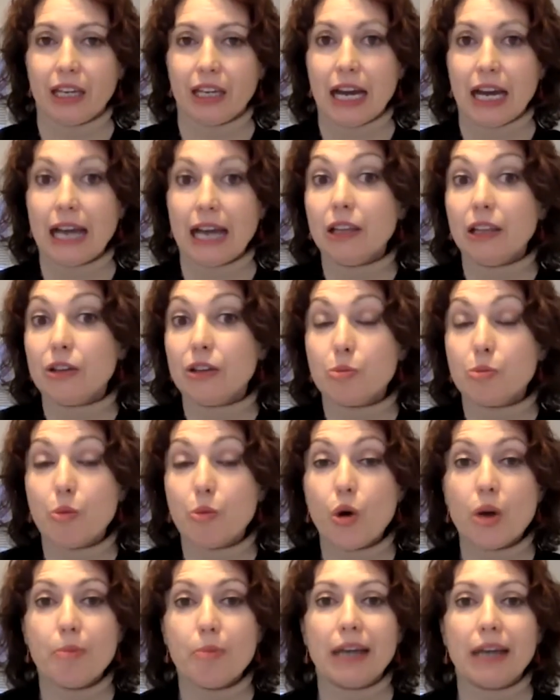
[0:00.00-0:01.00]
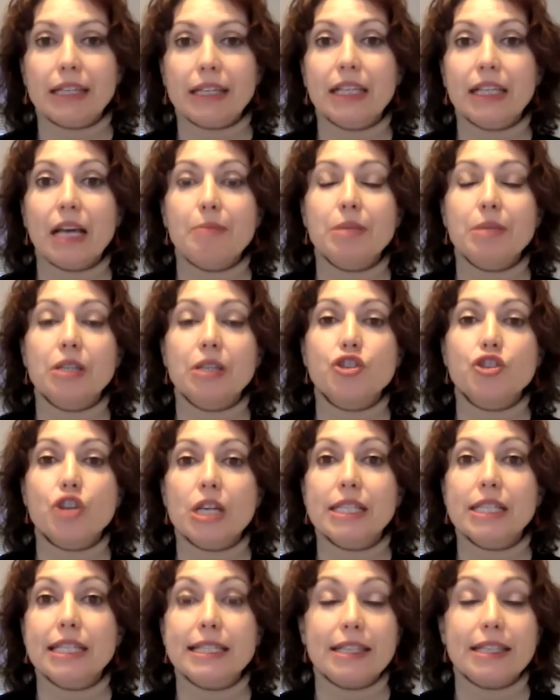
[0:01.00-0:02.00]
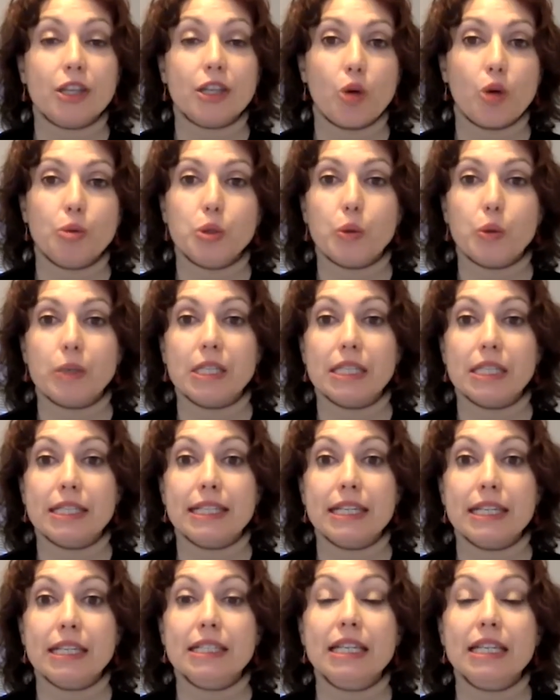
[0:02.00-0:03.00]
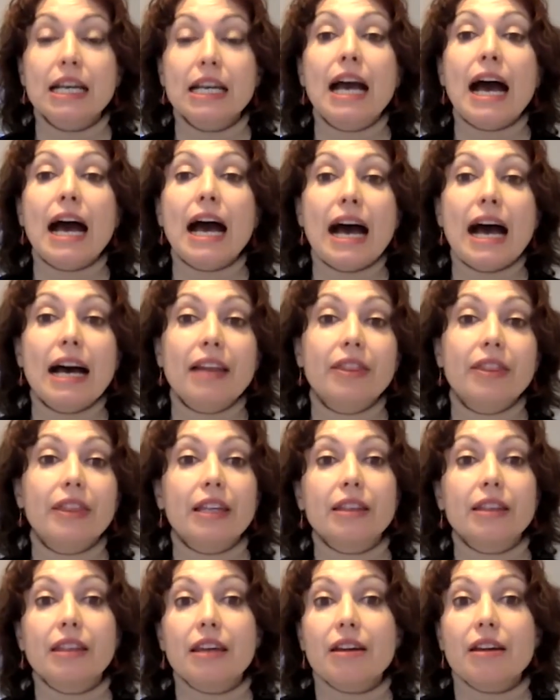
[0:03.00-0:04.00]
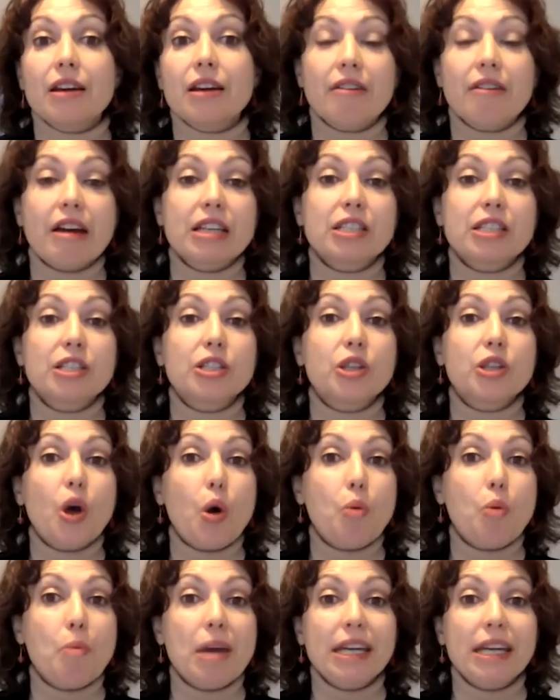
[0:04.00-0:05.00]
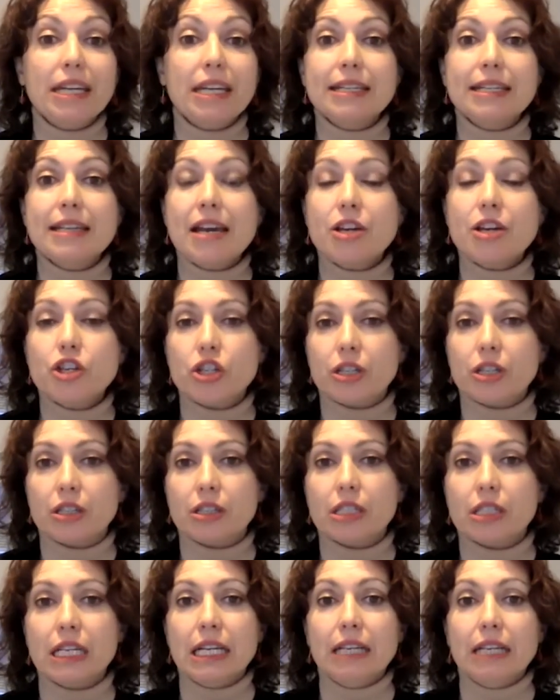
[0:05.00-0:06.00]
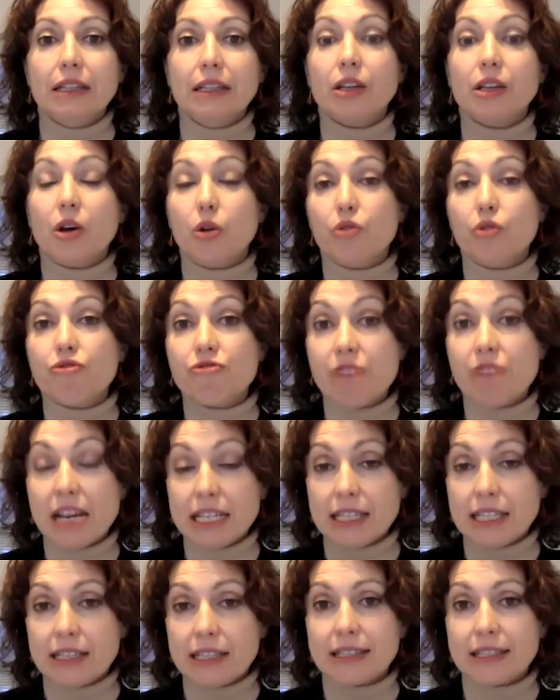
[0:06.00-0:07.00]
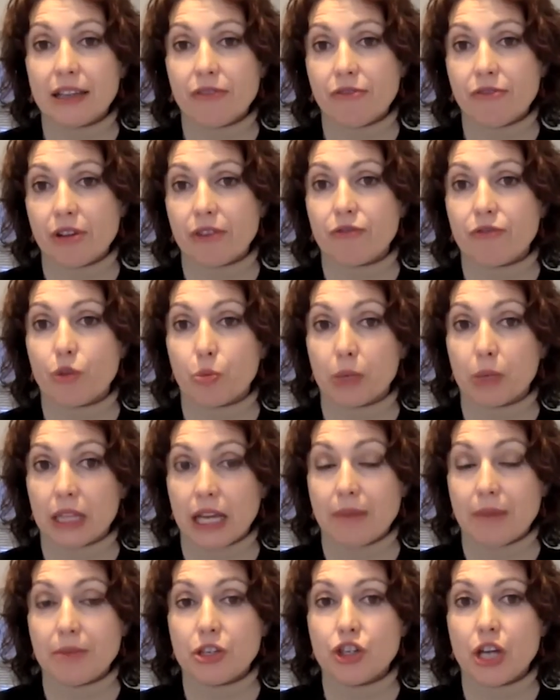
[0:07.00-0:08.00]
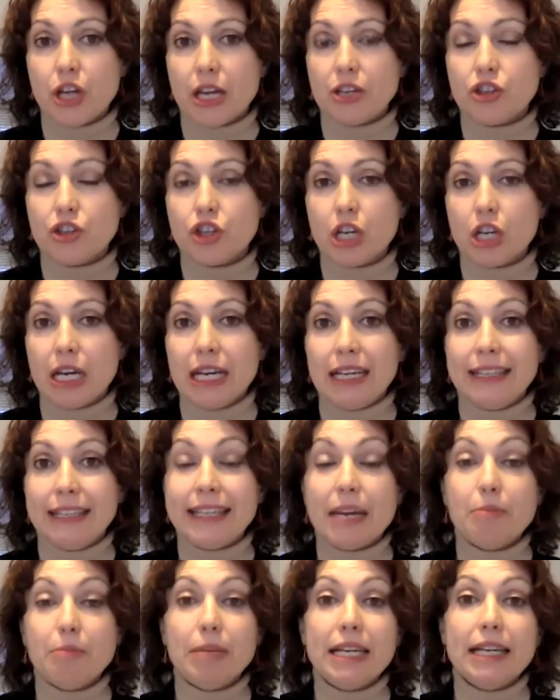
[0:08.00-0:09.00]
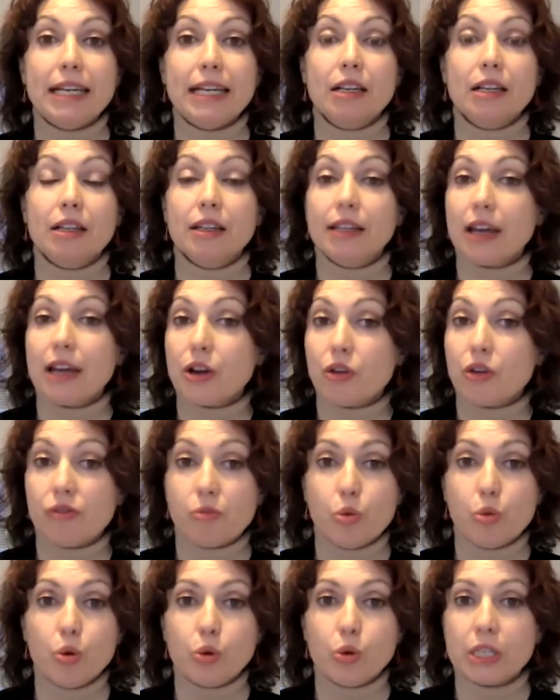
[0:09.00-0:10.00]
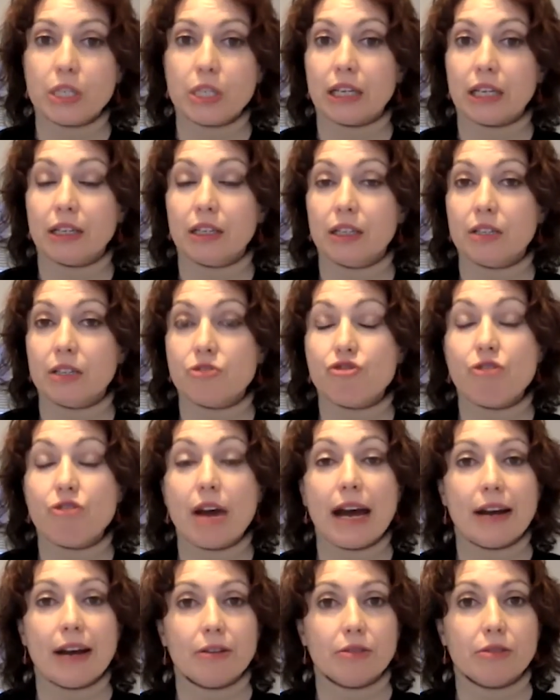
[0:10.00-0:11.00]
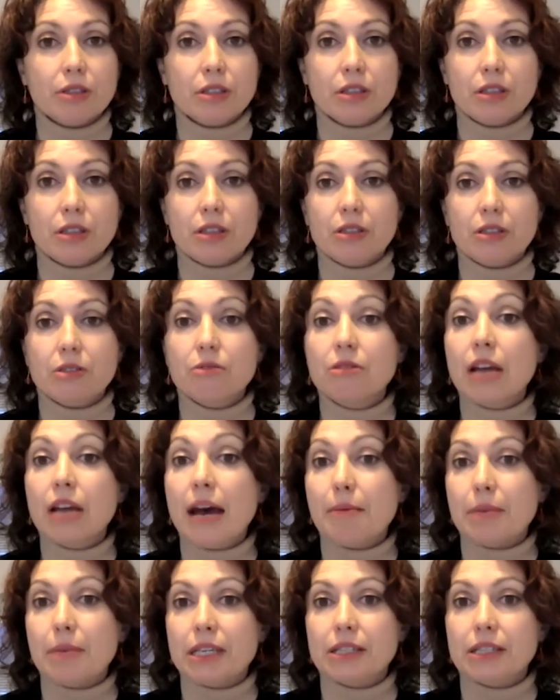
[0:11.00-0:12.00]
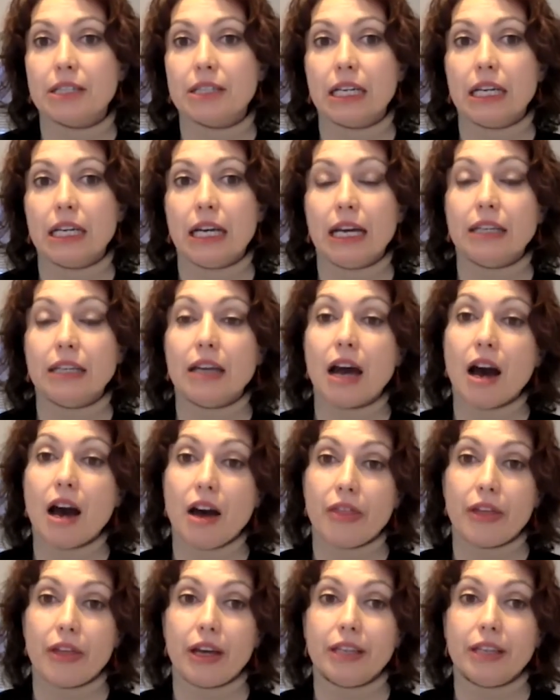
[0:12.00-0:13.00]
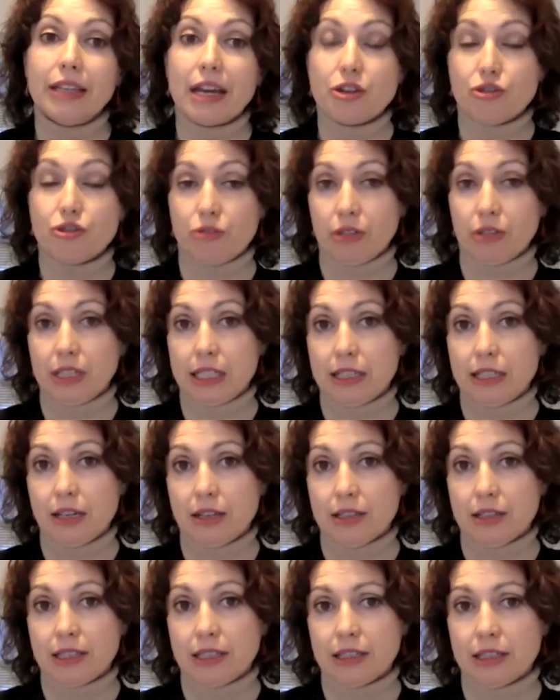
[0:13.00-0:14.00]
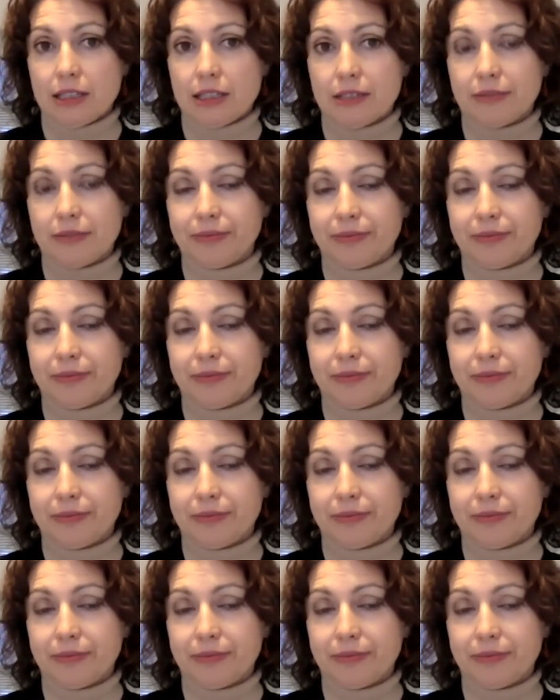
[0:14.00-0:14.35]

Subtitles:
I learned more about climate injustice at COP26 and that there are so many nations that are already suffering from climate change, namely lack of water, droughts, tsunamis, and other natural disasters.